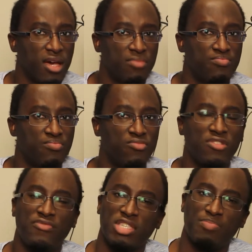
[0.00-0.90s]
I would
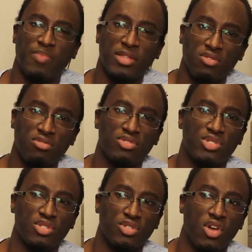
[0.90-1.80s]
have expected her
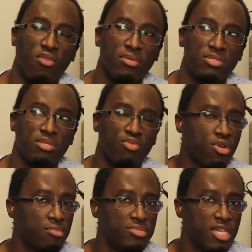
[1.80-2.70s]
to go into
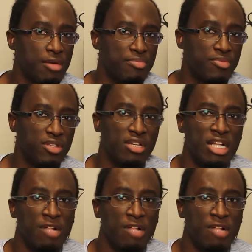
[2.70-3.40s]
more in depth, but